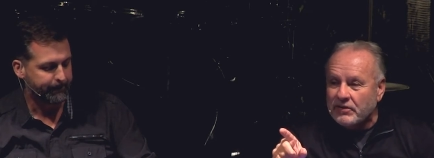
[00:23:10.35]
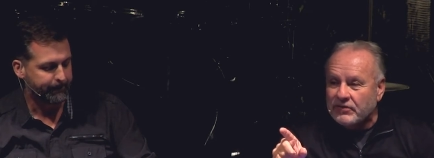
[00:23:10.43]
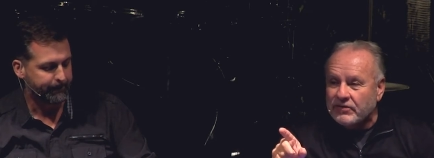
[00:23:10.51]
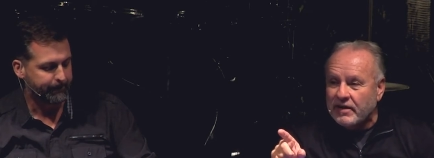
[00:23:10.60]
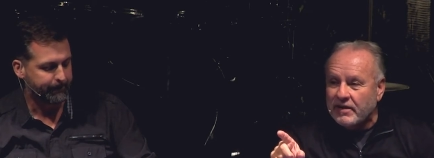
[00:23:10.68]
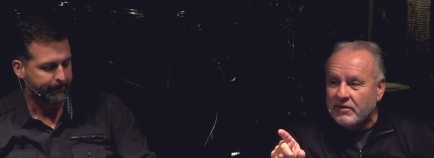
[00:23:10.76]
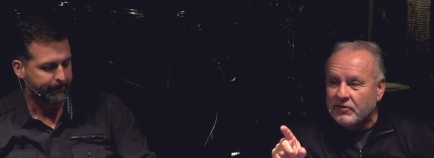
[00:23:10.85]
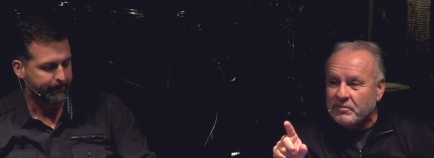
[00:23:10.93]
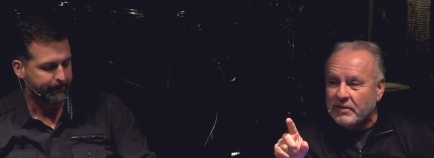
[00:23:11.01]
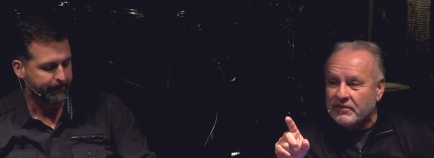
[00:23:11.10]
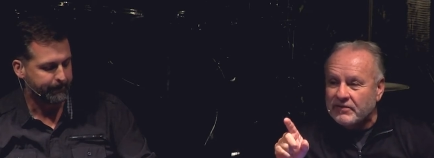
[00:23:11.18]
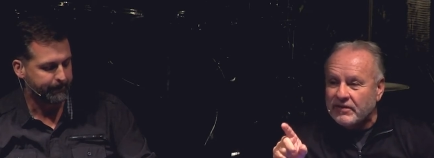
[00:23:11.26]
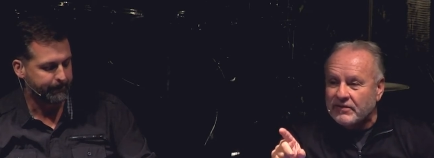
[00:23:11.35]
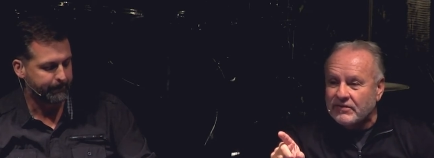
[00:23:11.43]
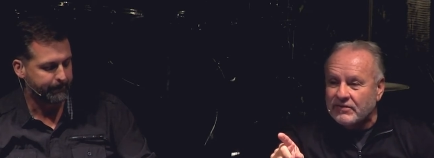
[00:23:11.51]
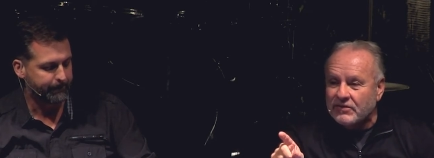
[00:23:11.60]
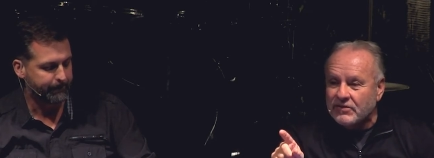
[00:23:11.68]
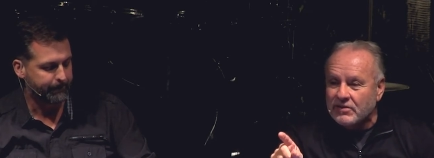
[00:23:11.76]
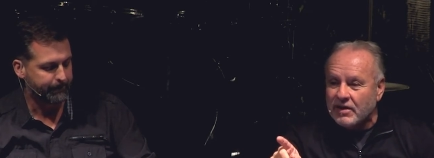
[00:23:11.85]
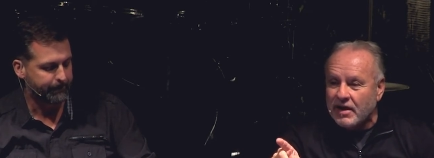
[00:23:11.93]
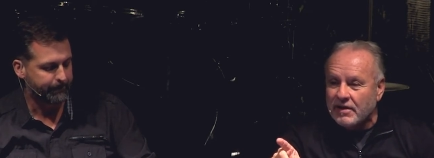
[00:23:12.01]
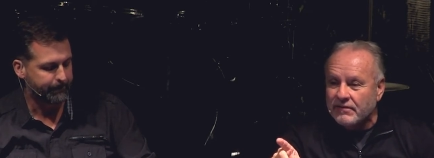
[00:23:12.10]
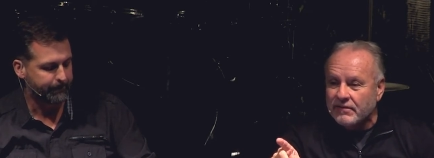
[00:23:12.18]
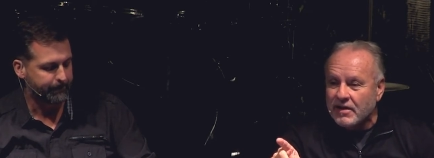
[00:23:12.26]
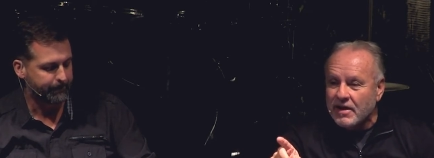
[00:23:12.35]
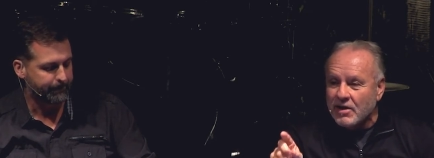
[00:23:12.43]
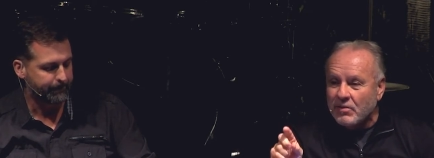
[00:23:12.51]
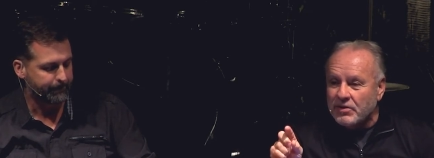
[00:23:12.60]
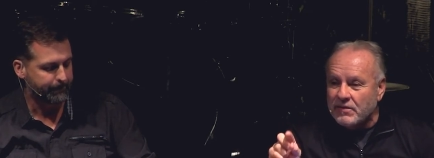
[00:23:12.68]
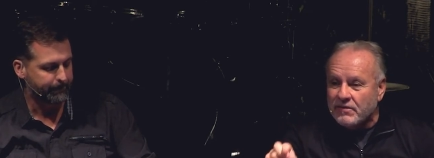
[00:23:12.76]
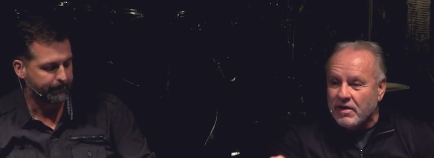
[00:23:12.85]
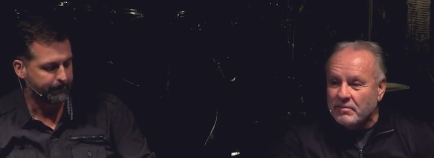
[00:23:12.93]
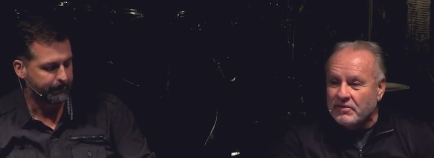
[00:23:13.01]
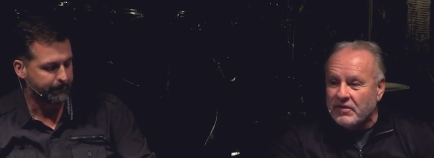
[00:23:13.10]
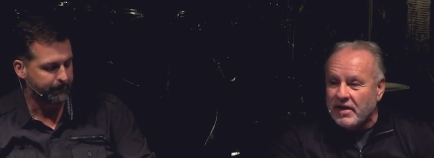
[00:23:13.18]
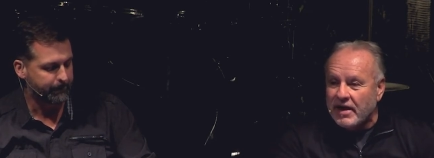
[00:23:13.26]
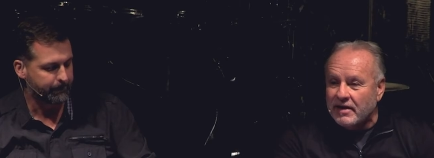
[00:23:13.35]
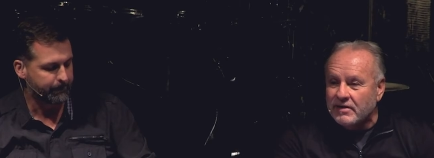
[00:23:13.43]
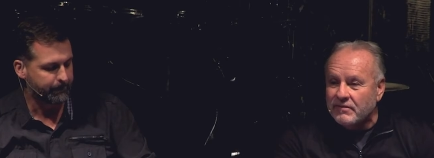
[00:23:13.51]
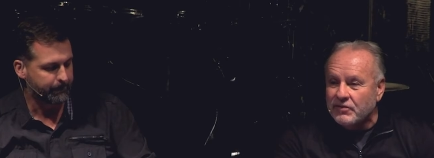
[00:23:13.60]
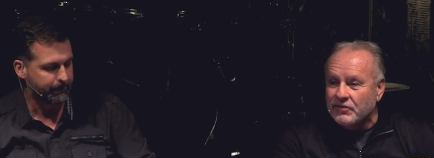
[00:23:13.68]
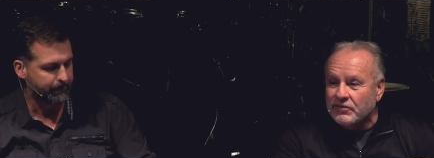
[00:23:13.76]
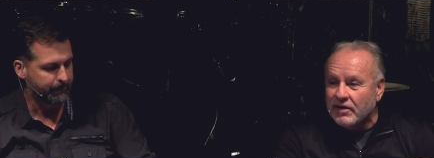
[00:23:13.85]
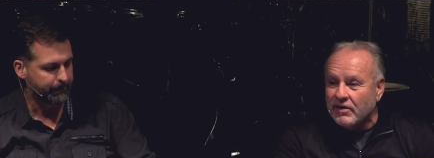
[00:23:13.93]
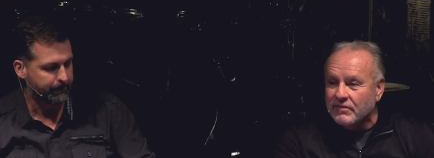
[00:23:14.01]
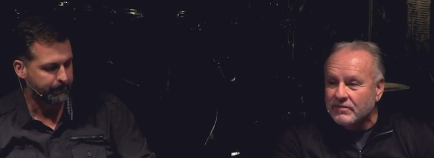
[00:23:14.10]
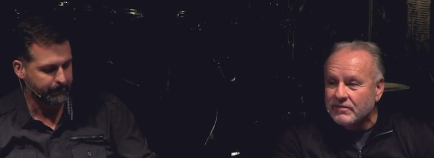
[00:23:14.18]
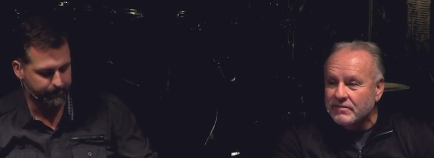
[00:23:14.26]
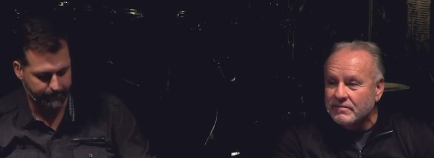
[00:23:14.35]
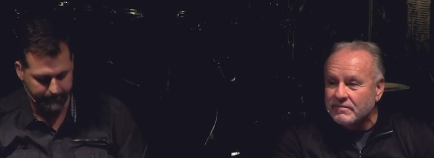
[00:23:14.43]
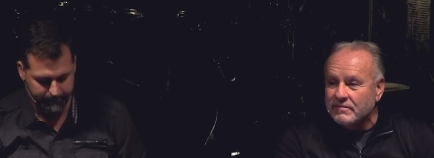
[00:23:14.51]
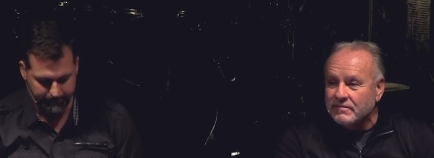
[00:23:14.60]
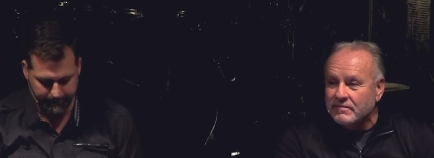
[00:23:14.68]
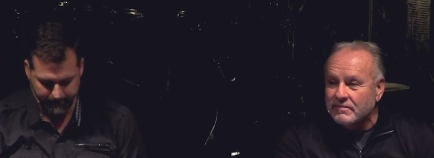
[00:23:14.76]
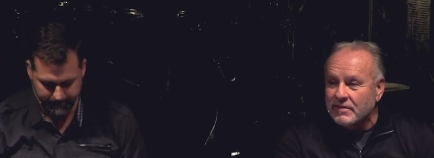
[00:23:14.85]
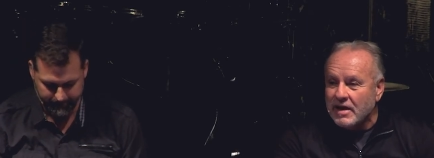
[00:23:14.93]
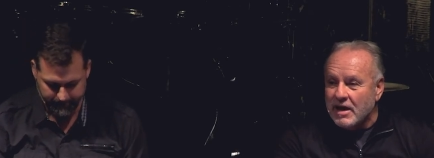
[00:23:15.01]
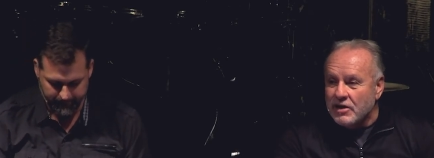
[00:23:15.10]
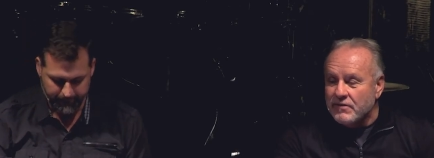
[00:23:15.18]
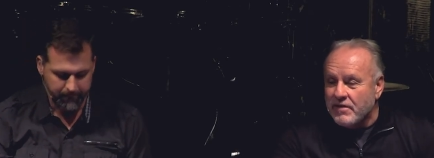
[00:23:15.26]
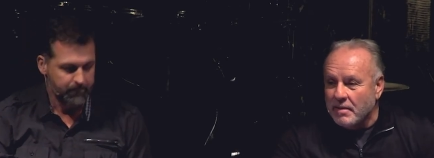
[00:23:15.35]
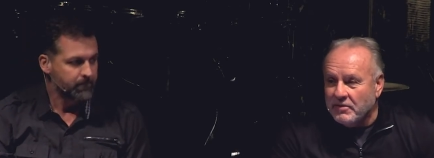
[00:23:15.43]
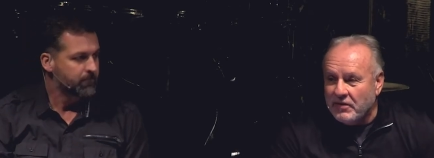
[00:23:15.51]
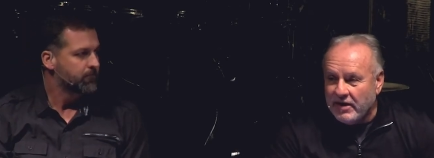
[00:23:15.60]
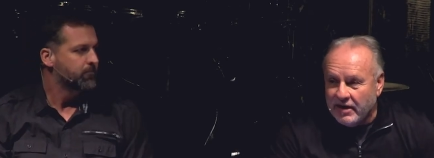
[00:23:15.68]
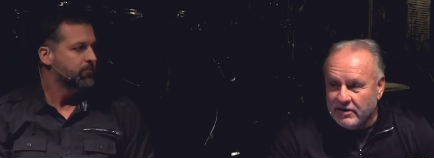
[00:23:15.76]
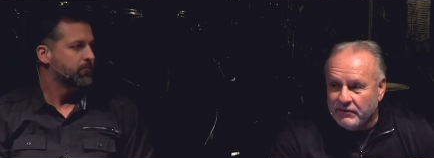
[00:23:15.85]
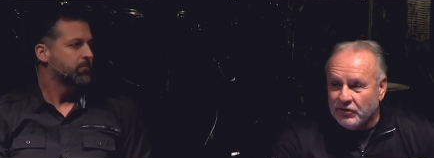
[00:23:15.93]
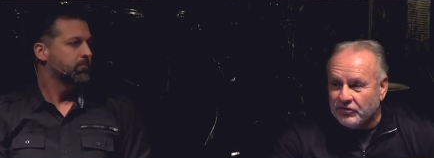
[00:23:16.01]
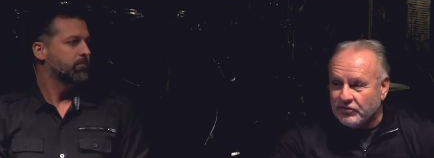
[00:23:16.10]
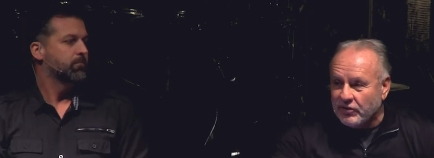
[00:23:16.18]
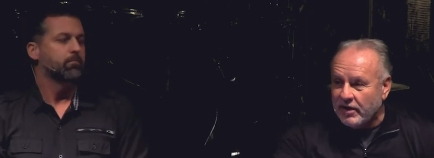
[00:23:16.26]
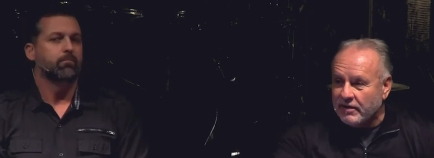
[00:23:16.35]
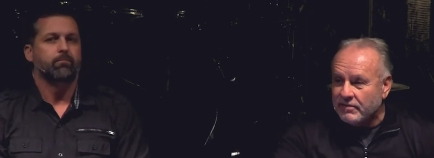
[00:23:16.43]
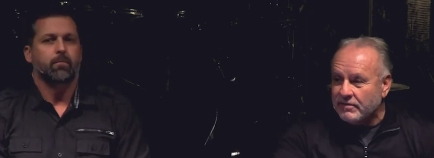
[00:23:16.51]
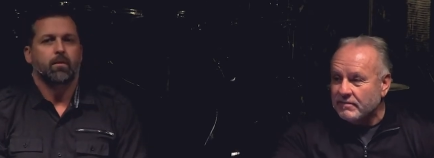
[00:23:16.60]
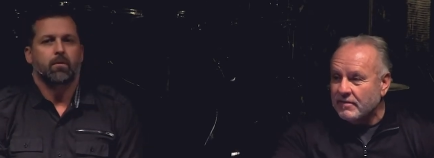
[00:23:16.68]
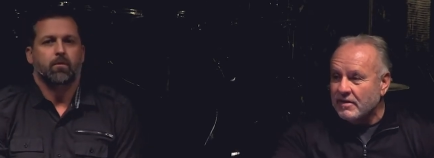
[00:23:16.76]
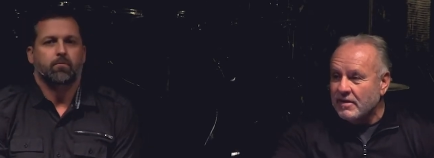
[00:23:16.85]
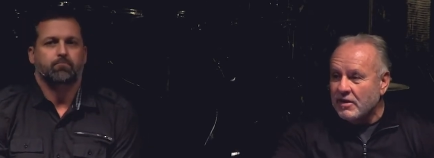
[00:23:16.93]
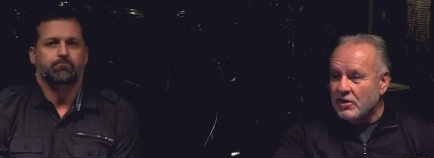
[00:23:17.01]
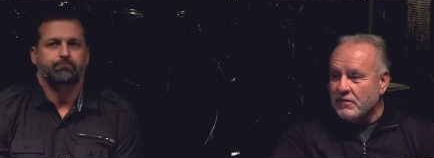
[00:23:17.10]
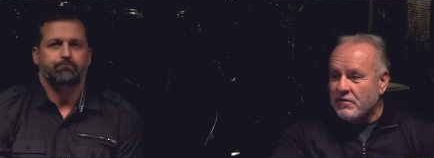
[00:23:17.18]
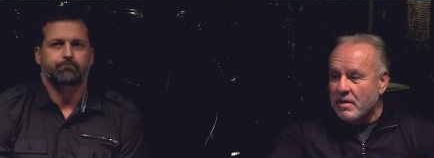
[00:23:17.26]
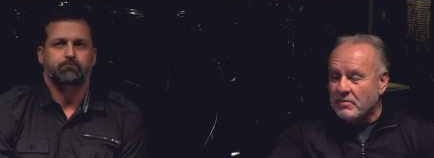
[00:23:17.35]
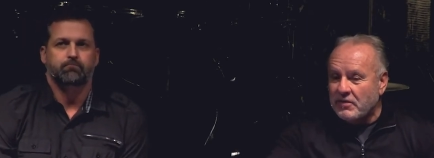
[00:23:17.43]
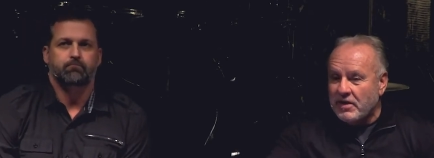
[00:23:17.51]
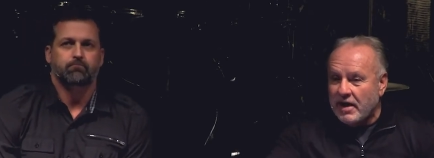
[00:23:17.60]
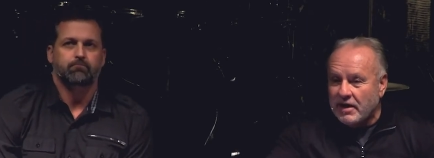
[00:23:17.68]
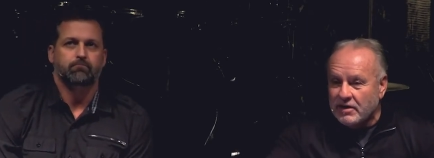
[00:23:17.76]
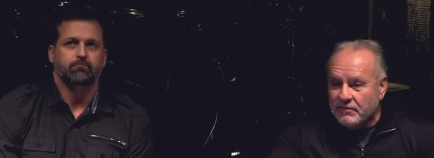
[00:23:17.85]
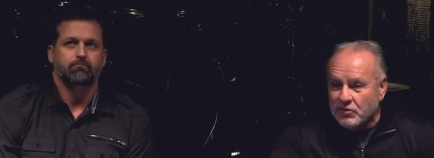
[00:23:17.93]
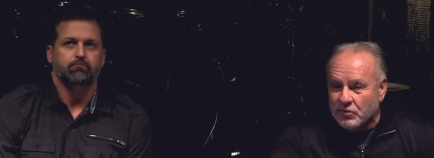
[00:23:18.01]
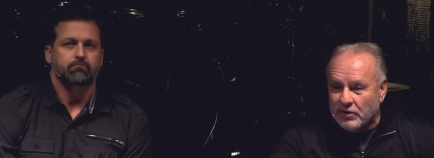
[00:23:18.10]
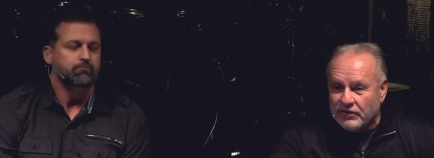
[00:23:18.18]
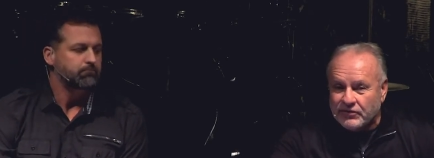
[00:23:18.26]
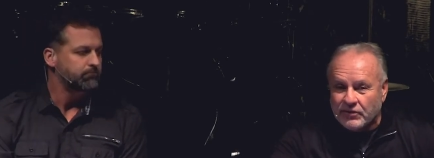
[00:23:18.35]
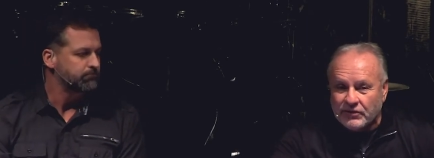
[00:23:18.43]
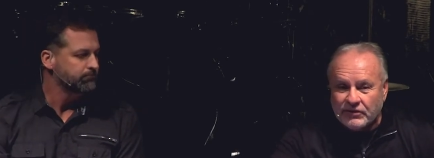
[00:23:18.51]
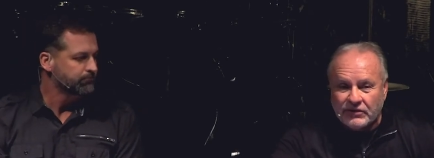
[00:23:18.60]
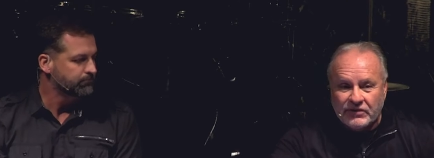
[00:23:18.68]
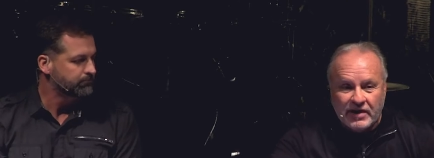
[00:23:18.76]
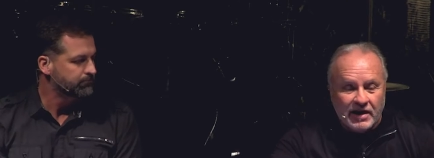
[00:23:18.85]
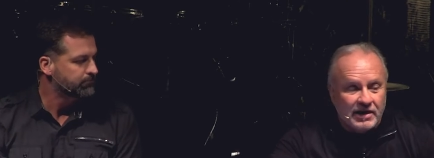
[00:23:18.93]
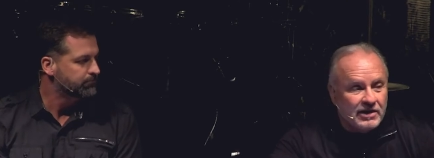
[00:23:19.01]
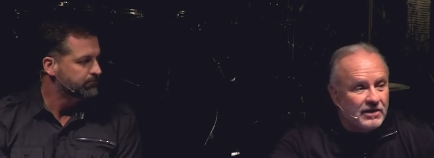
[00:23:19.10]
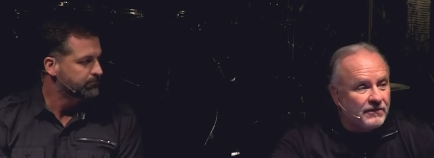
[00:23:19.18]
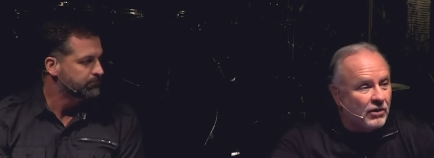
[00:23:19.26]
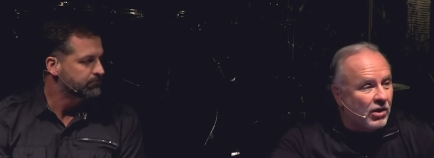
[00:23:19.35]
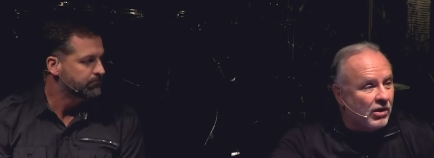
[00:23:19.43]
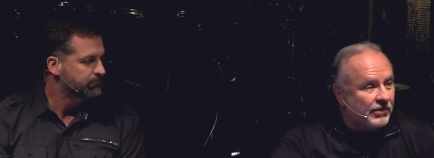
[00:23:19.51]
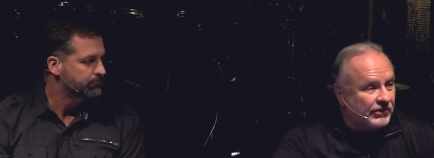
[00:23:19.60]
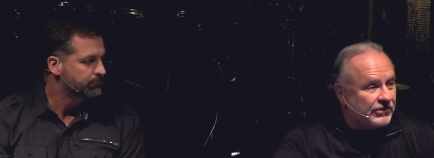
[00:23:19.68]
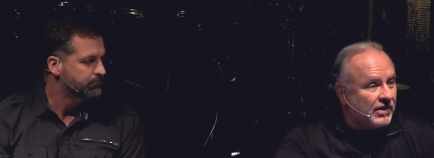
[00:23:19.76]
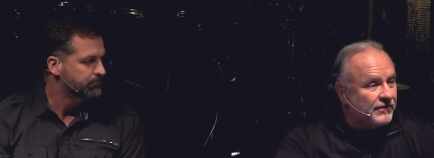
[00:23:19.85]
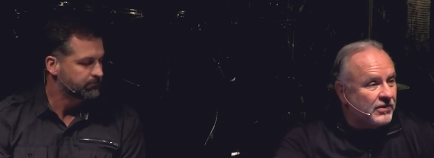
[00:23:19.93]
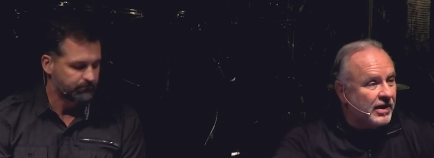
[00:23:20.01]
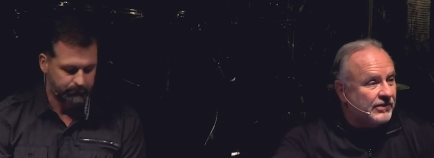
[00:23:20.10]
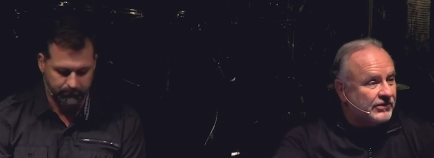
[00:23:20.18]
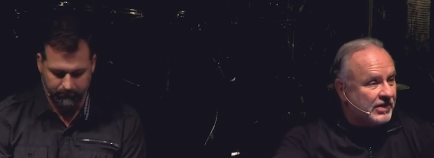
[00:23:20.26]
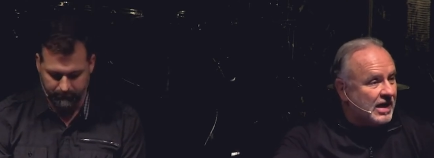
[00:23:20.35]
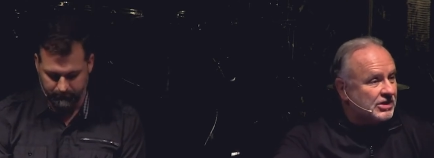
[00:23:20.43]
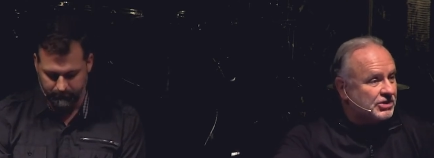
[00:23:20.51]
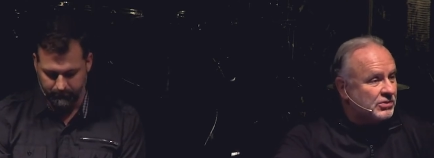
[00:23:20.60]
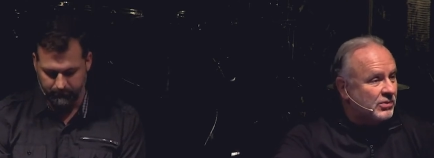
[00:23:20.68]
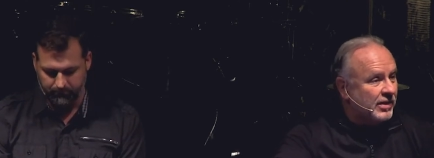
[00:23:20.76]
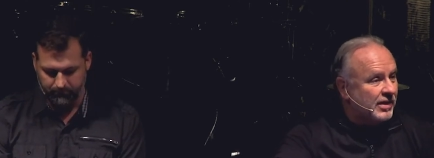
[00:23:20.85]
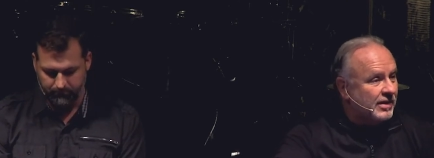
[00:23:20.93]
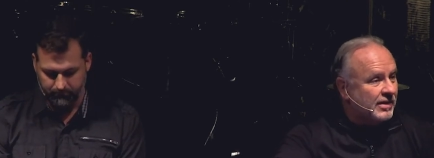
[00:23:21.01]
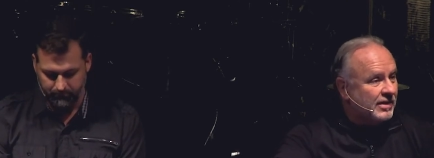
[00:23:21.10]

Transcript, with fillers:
Speaker 1: to say. There's been seasons in your life when you've come to the end of yourself. You've come to the end of your strength. You've come to the end of your resources, the end of all the stuff you had stashed away.